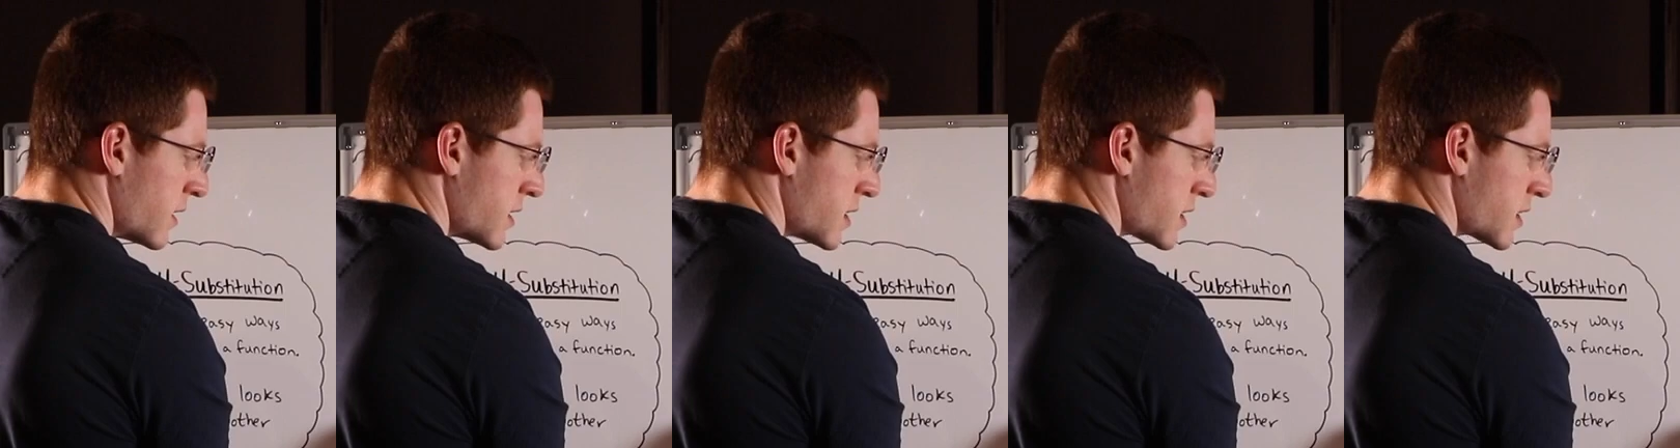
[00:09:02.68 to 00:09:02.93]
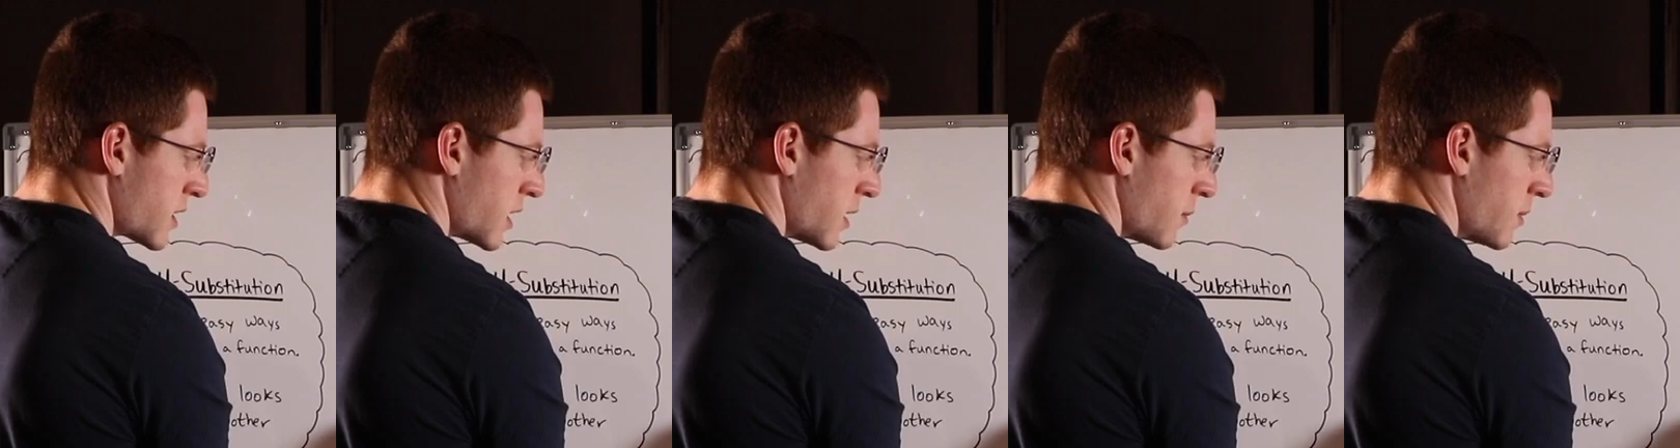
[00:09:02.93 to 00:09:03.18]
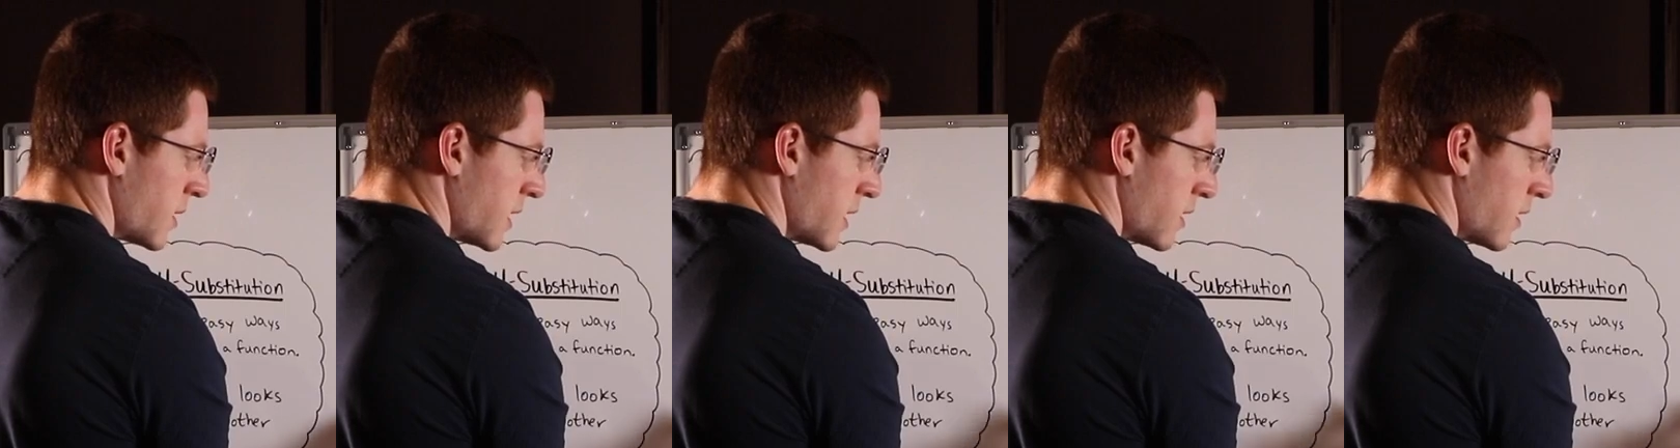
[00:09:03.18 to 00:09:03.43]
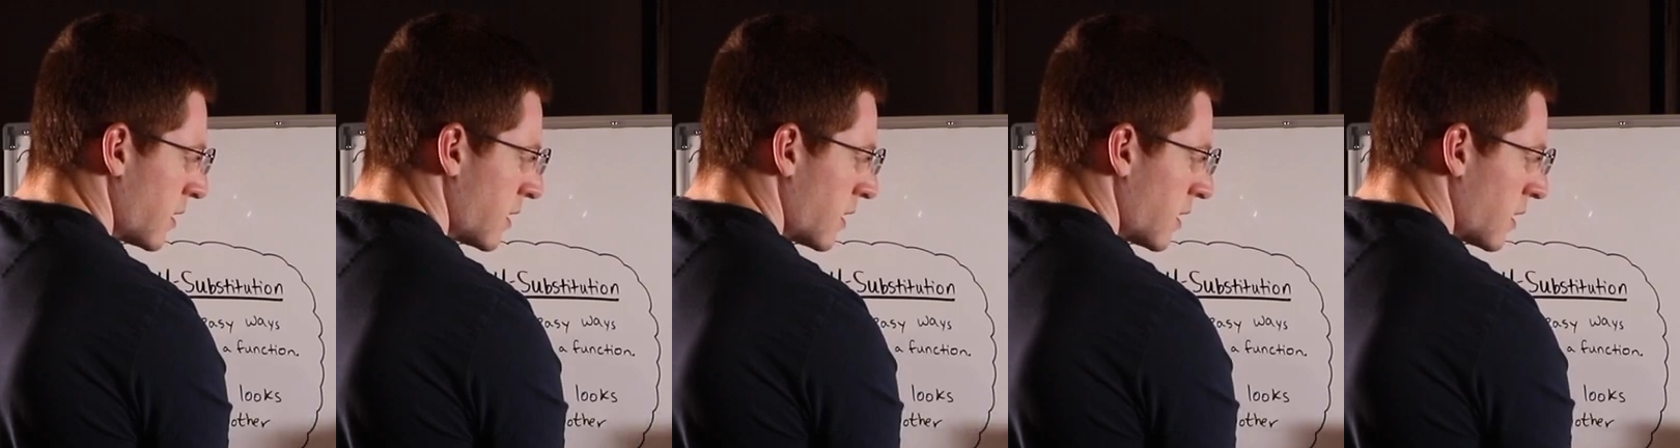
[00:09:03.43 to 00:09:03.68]
this is going to
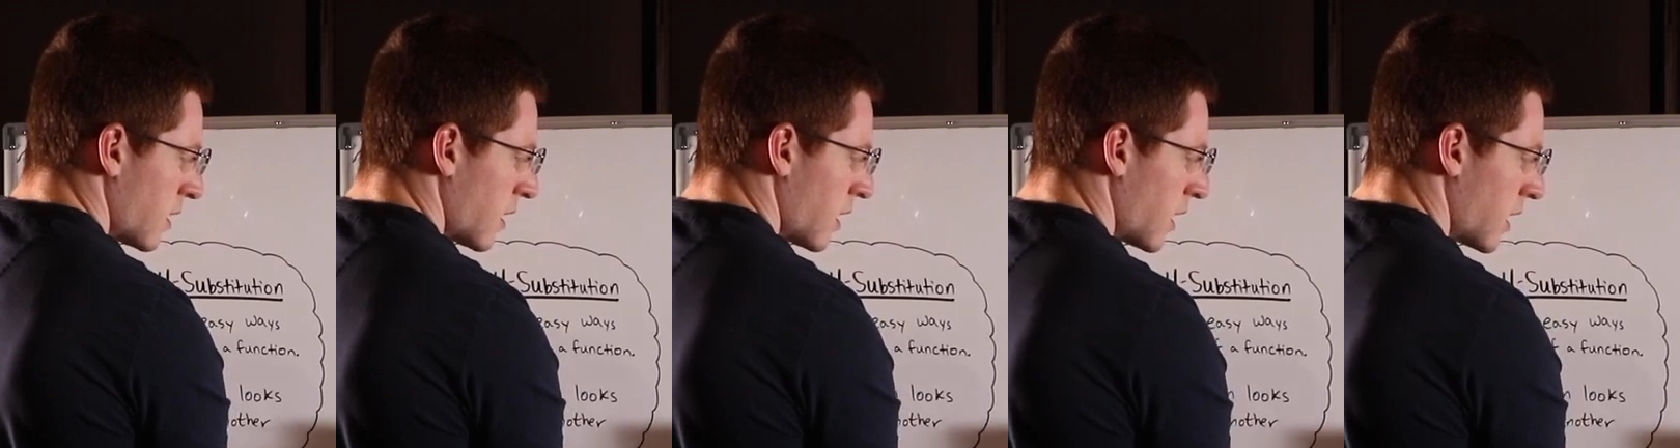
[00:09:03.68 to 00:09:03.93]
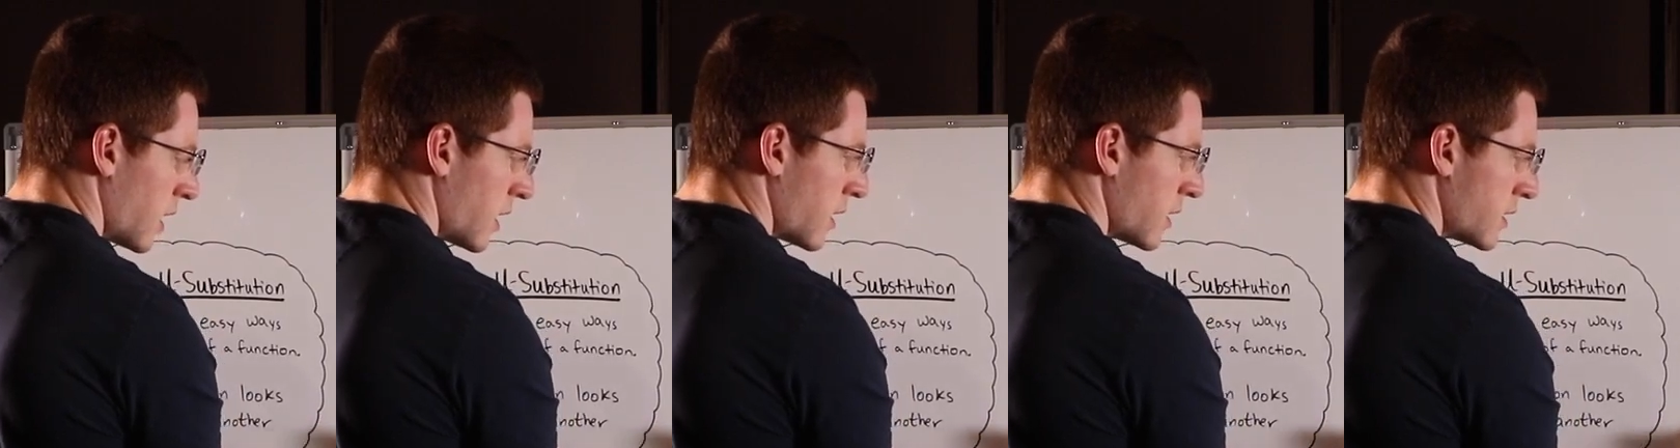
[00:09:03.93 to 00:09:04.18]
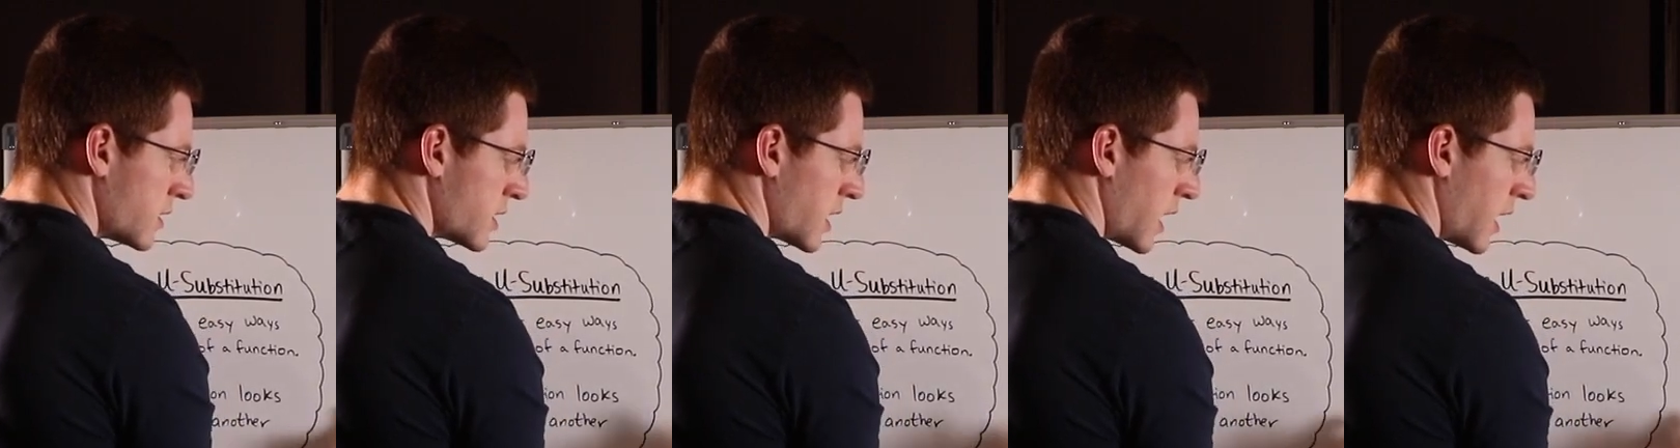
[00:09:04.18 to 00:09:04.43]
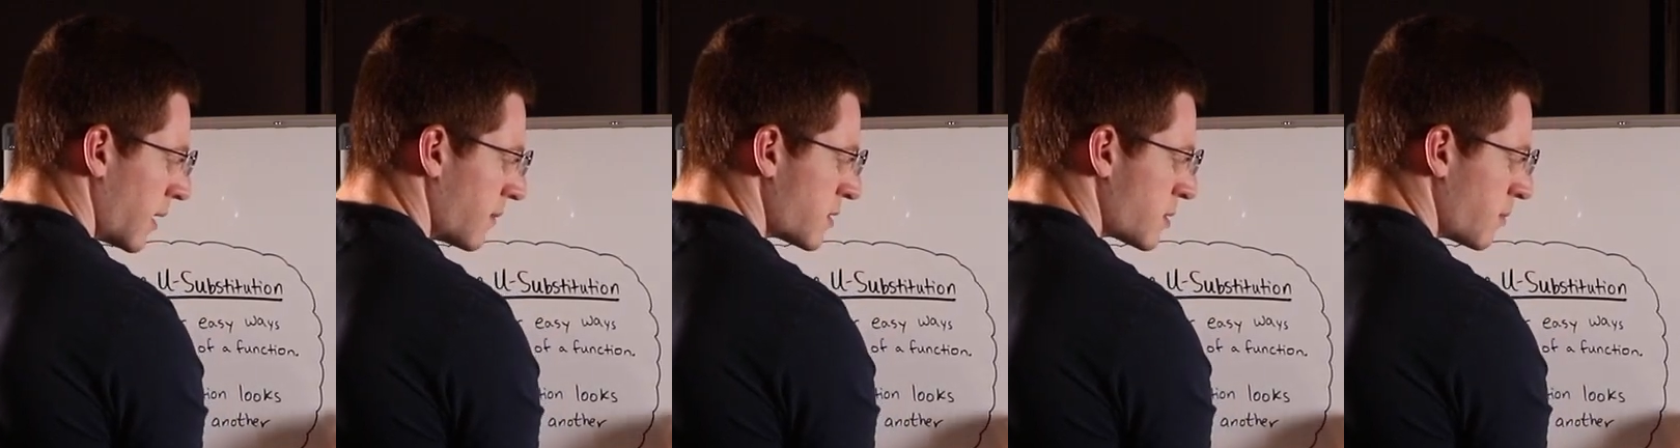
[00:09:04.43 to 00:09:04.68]
be
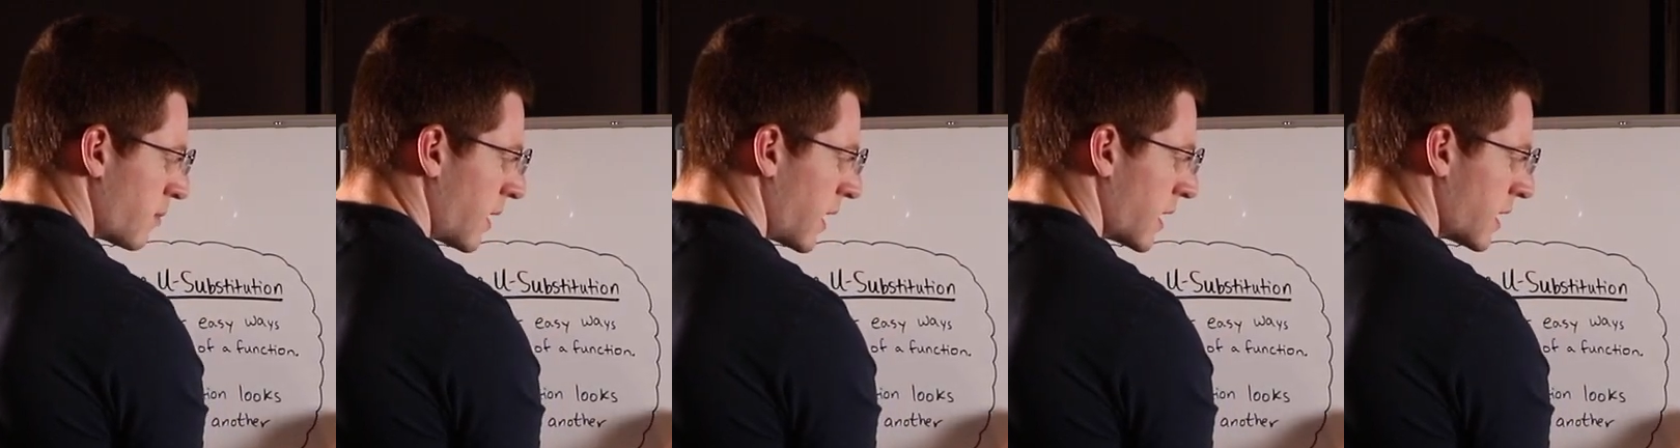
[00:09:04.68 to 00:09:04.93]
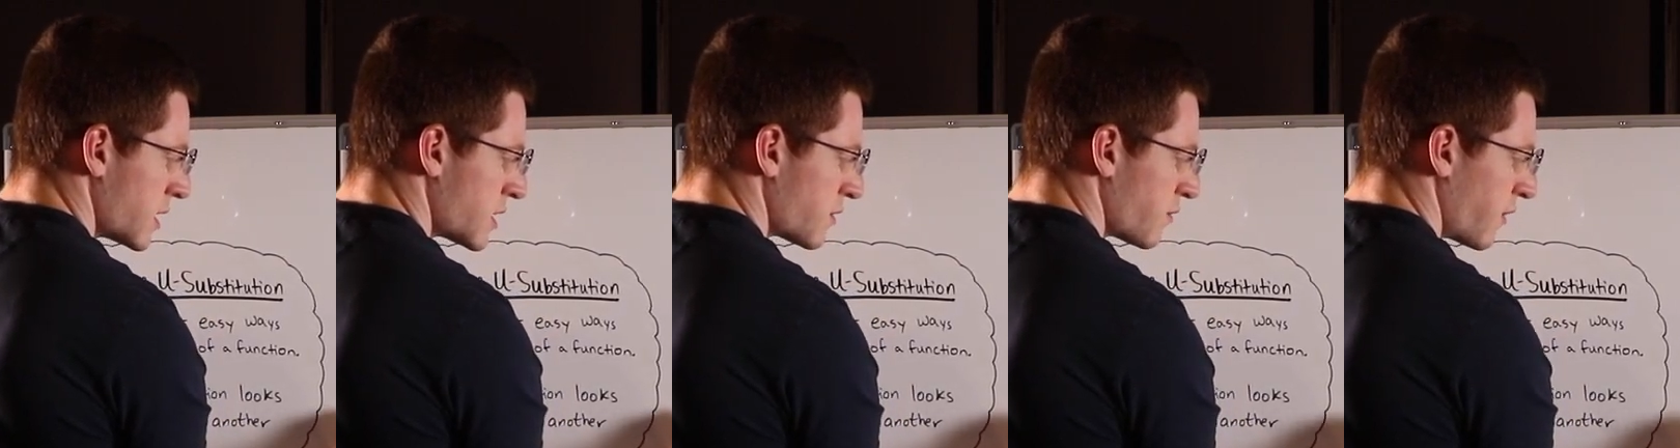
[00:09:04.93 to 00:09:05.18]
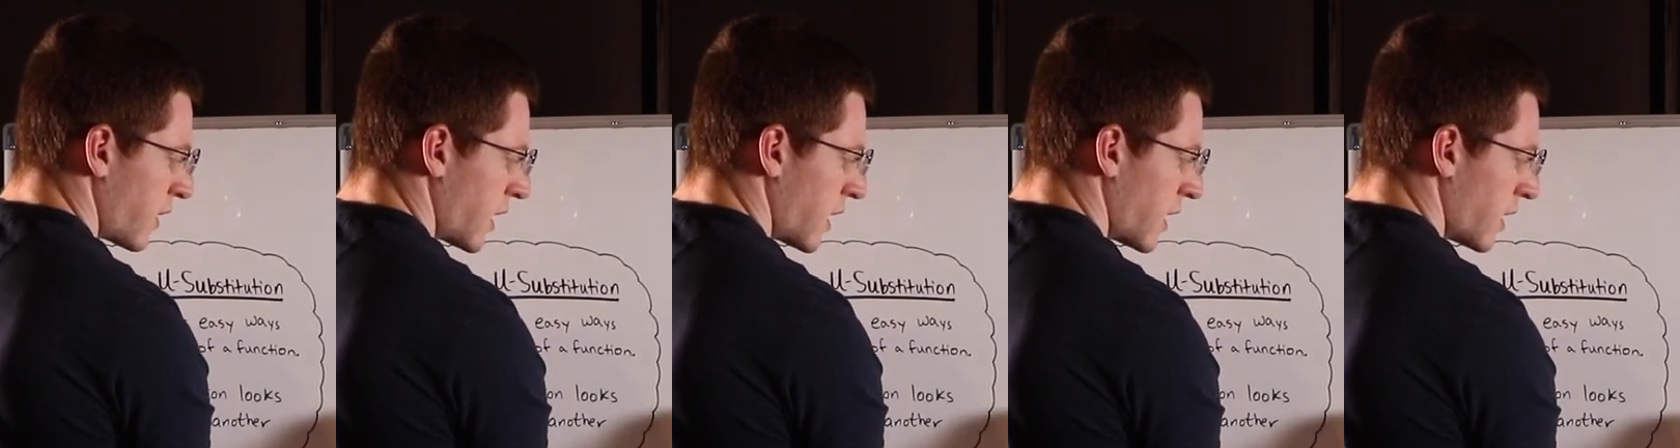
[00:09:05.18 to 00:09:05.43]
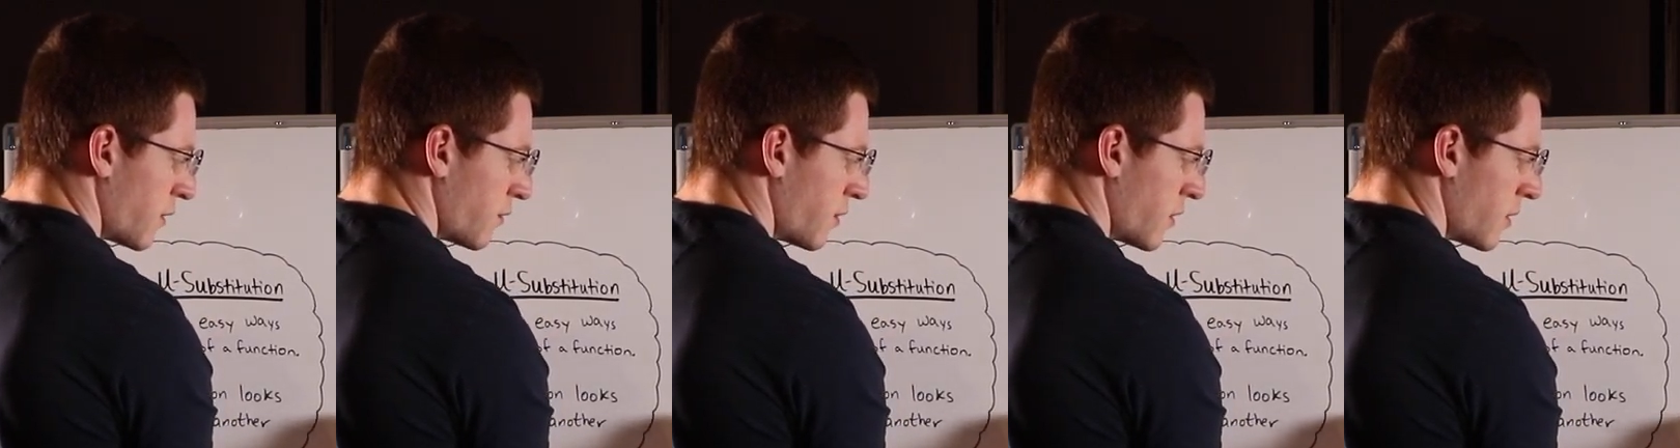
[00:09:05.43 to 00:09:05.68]
times minus
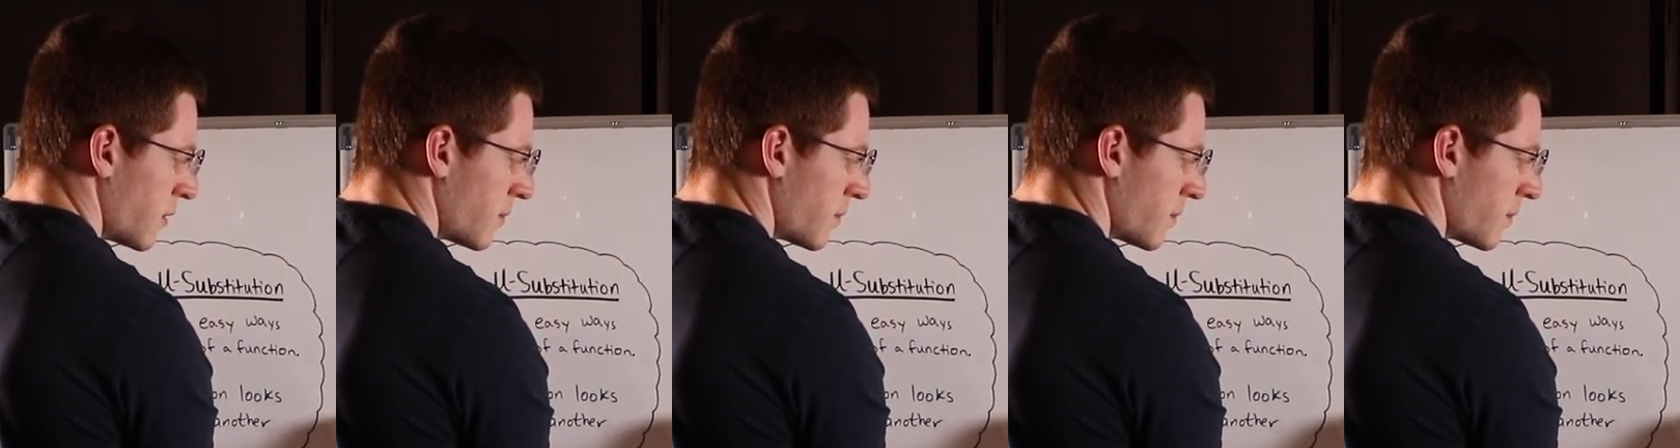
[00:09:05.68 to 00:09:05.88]
5